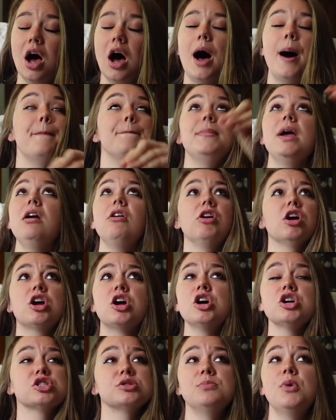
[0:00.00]

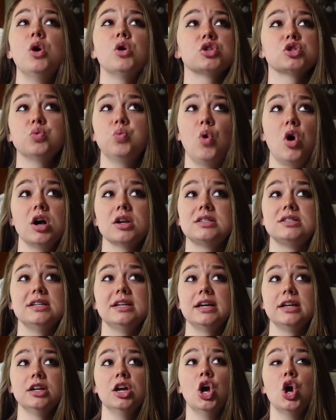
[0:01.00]
America's most
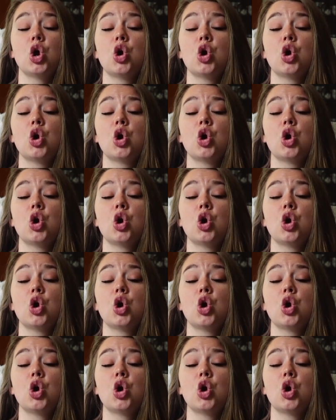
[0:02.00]
wanted